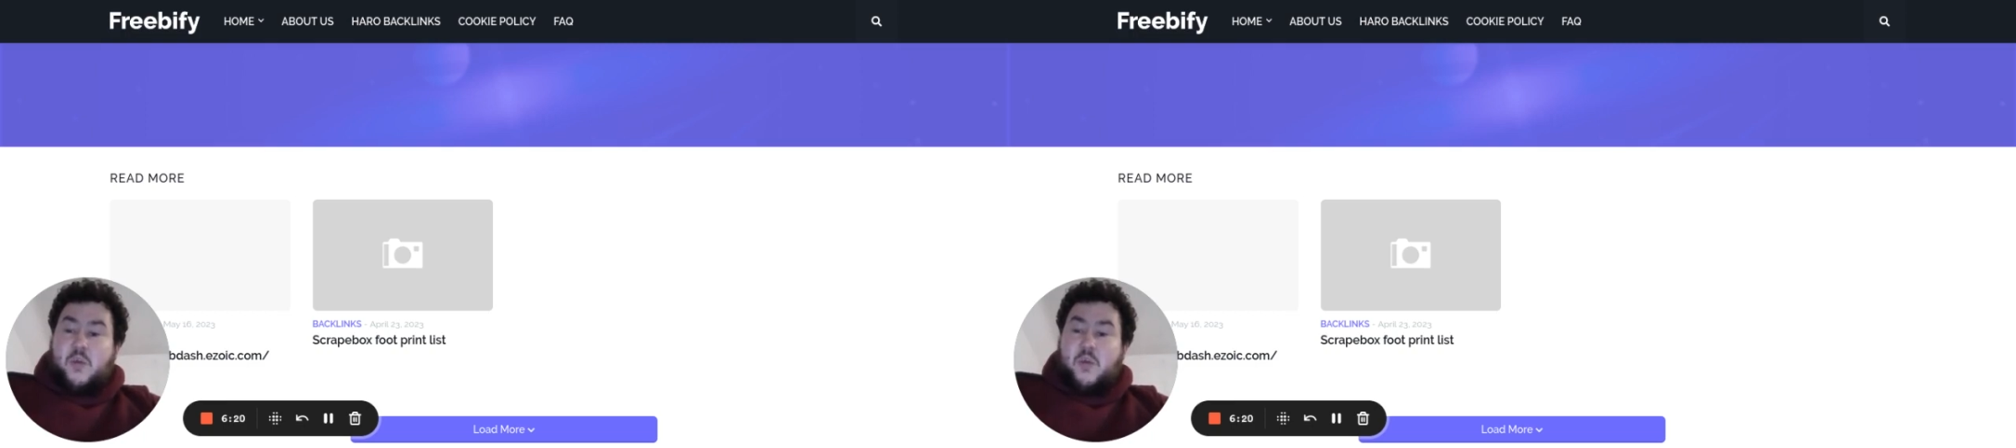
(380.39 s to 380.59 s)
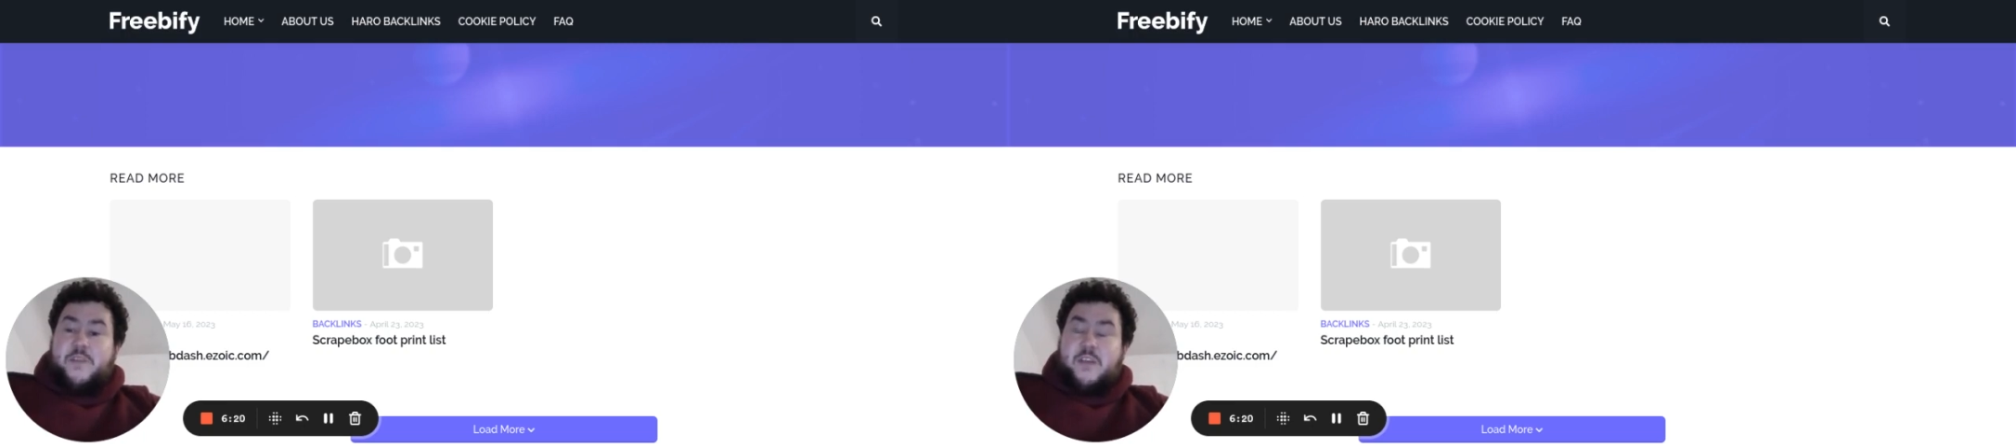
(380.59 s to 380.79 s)

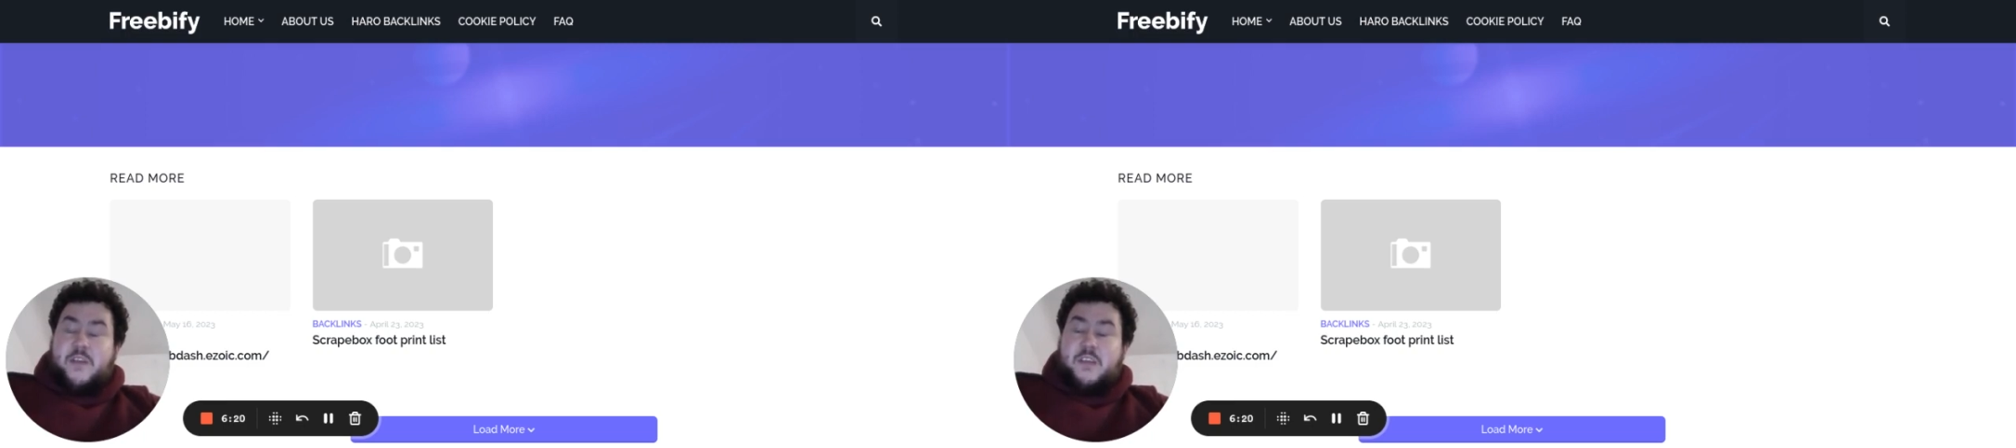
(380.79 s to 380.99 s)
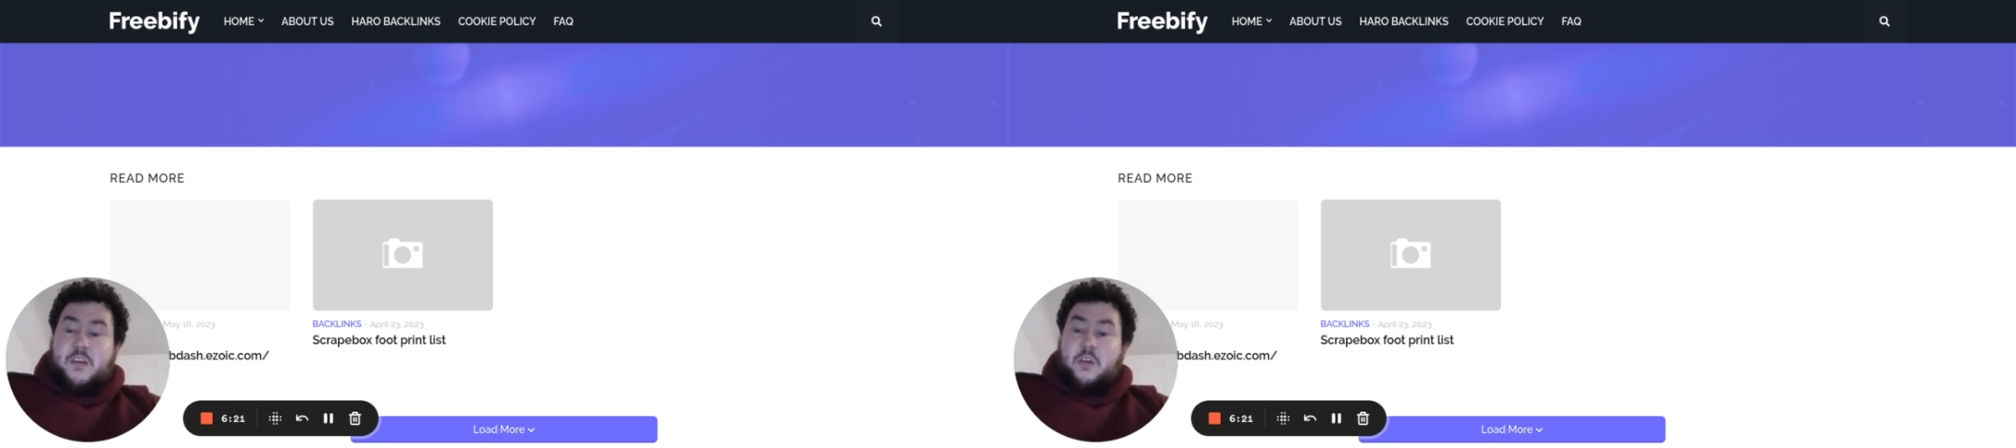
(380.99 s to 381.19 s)

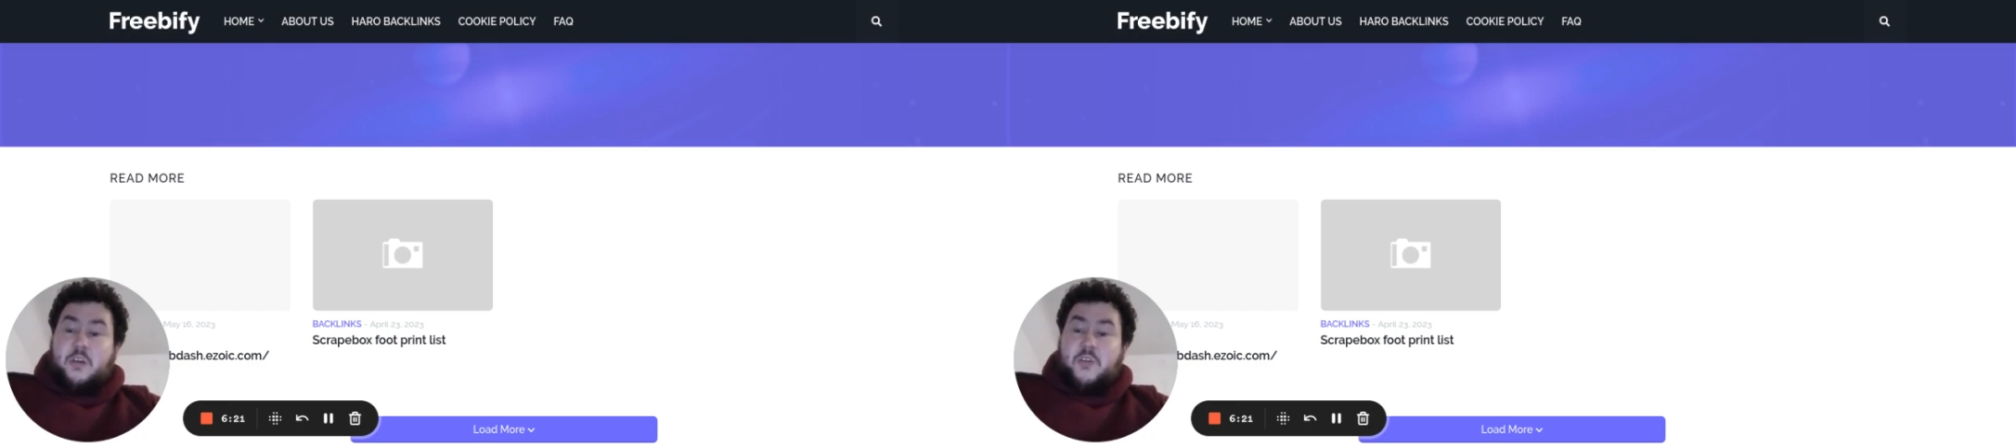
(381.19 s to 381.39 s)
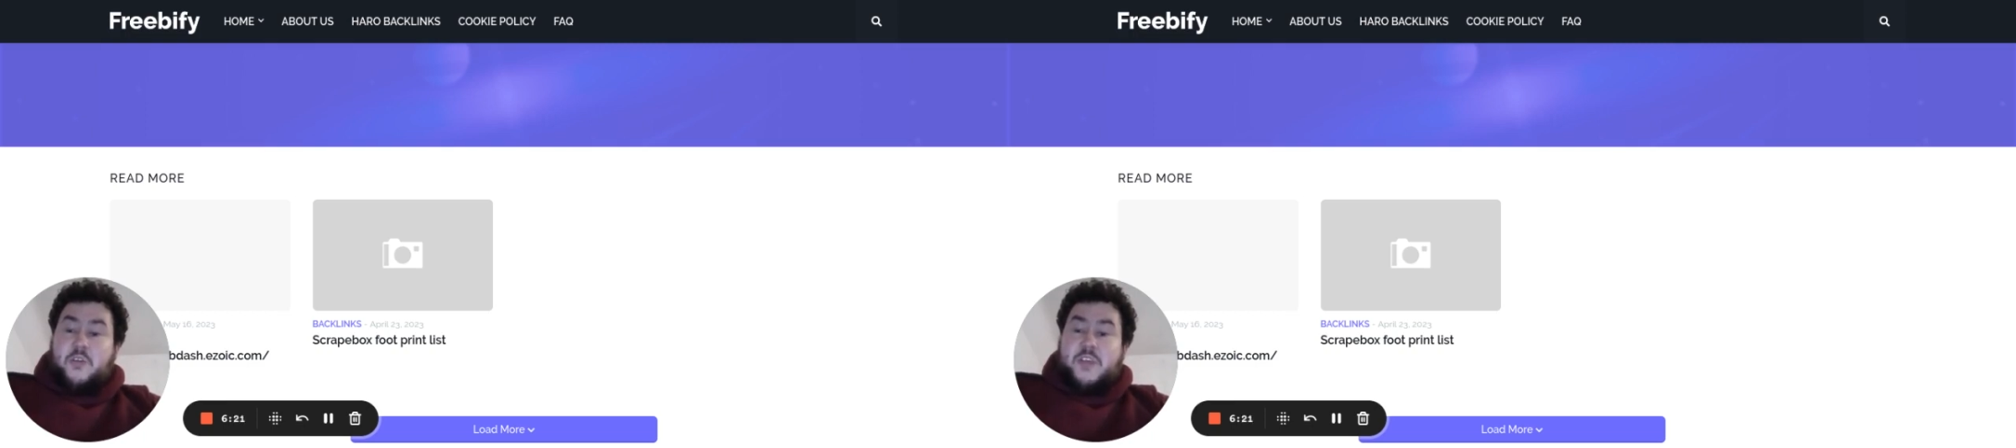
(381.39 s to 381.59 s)

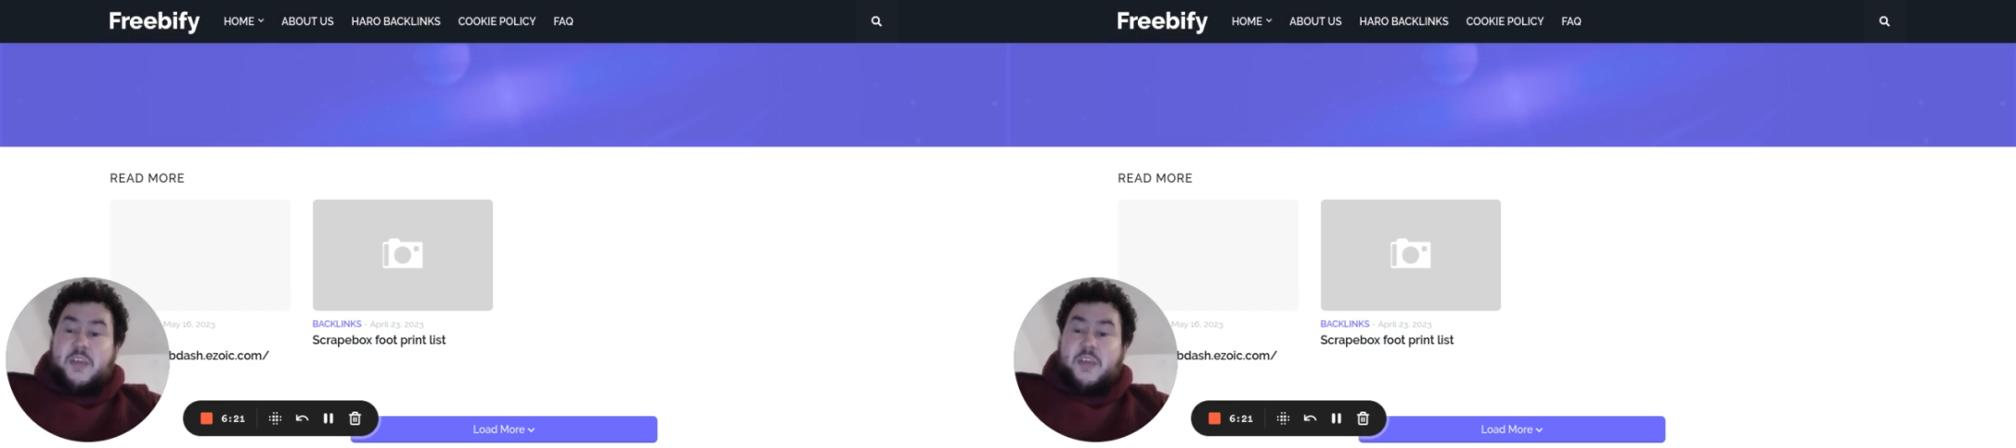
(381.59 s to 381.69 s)
$1,000